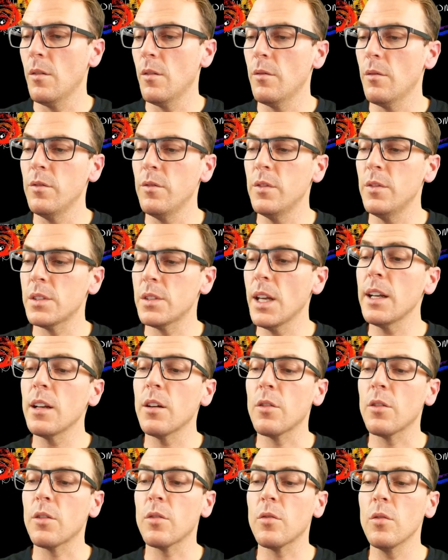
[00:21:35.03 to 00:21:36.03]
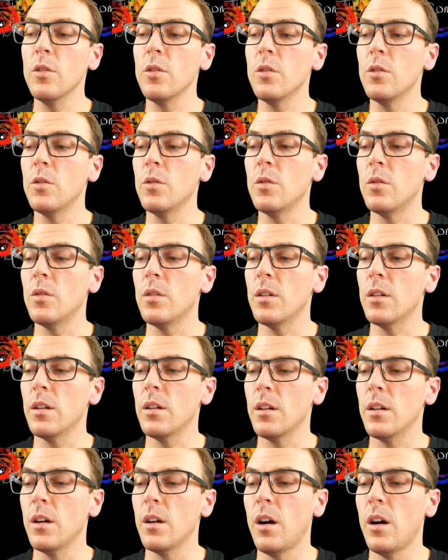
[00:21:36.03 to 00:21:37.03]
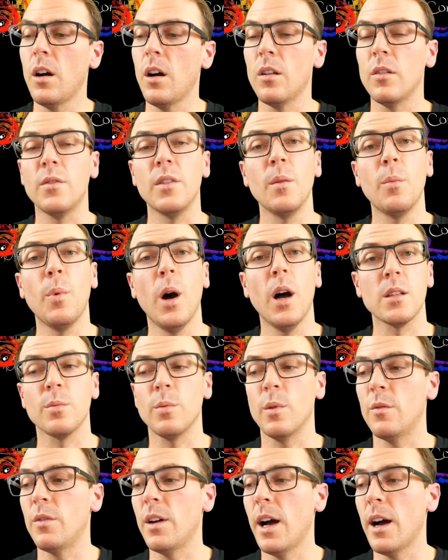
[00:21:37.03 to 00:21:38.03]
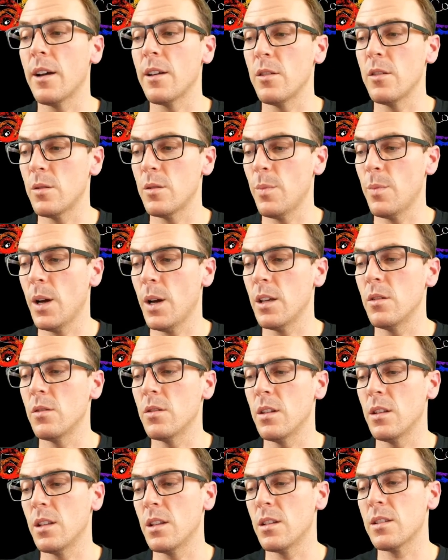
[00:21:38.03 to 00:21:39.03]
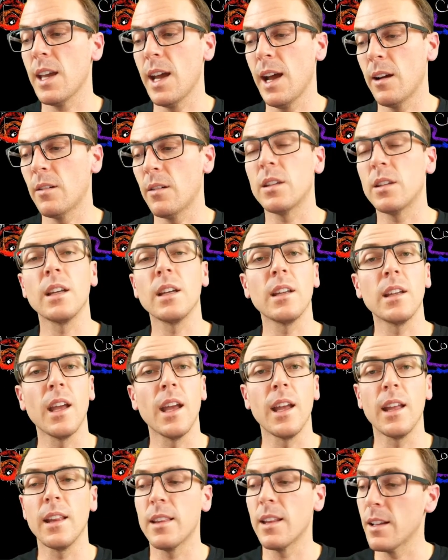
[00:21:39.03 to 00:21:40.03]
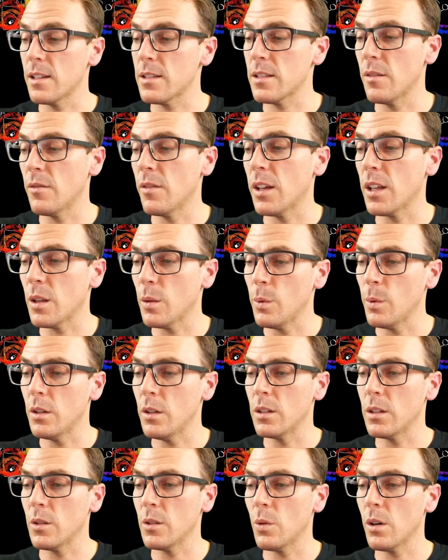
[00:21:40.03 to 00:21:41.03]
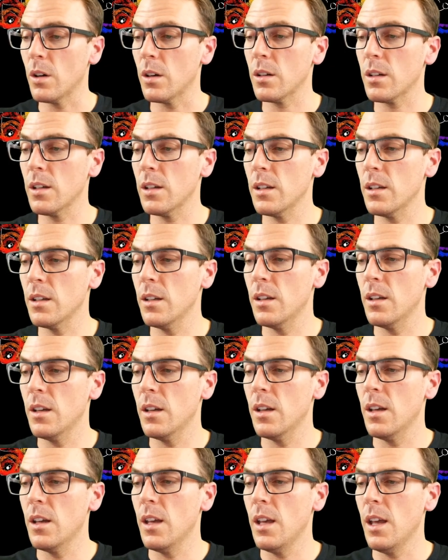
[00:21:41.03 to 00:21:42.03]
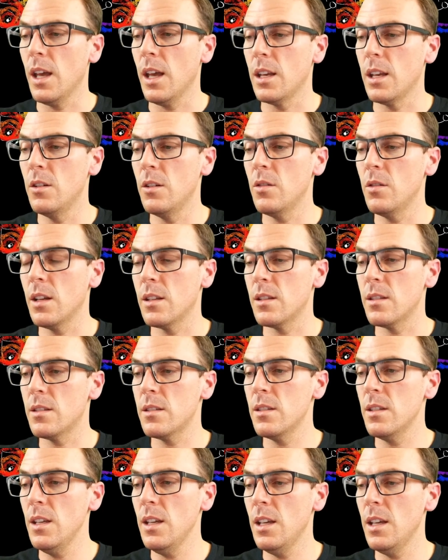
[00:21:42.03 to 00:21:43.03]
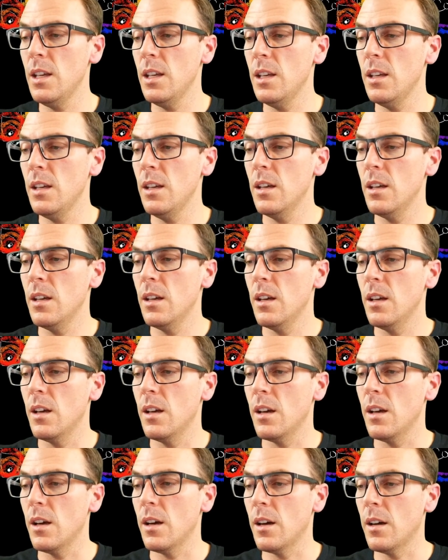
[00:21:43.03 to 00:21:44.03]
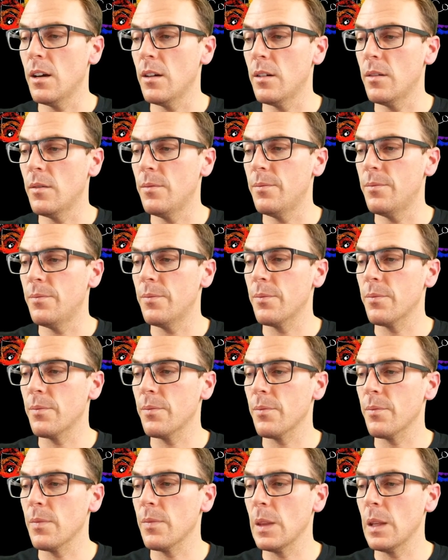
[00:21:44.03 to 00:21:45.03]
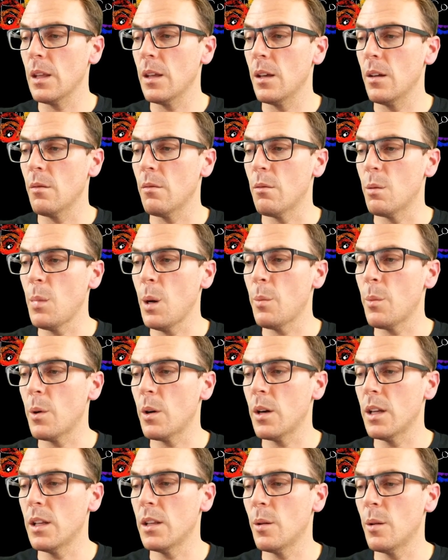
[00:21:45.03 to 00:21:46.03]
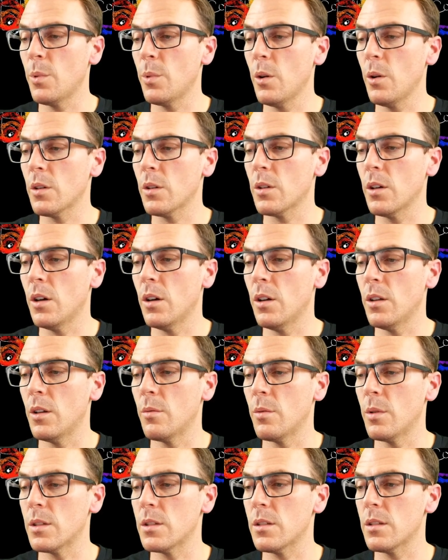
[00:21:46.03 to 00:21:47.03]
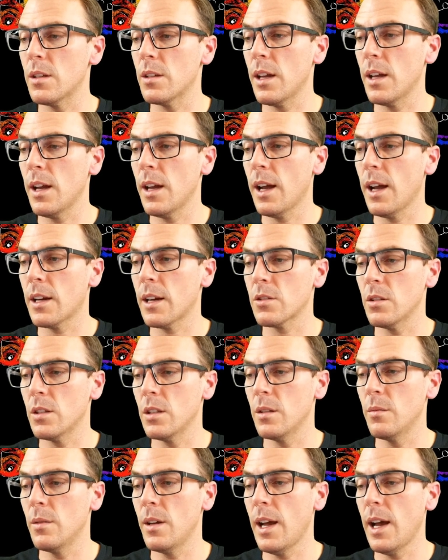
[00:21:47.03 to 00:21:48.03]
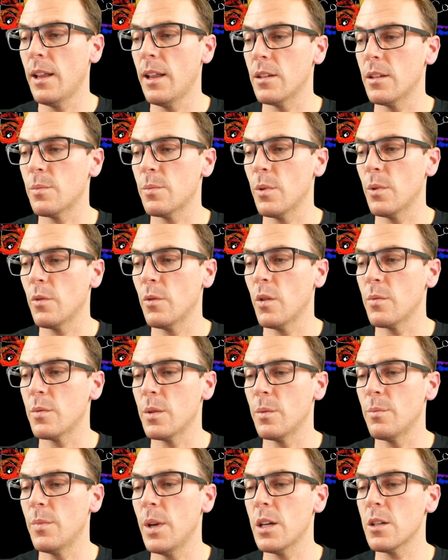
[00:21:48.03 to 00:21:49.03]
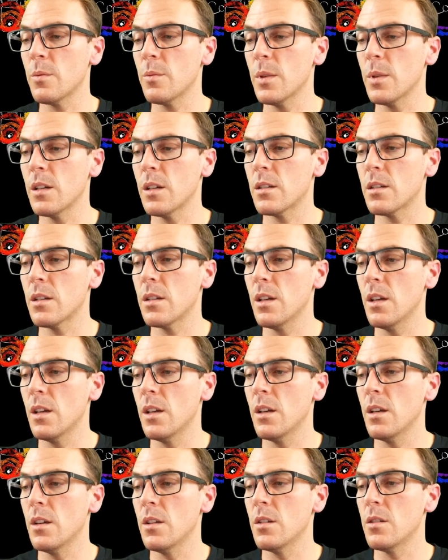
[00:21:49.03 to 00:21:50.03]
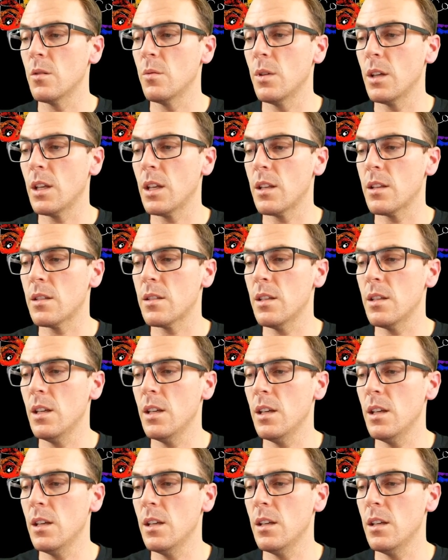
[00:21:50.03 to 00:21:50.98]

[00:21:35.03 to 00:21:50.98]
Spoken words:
cycle through all of the possible values by using this counting gate that's available in Quirk. And you can see, remember in the protocol there was actually Alice performed some measurement, so we can see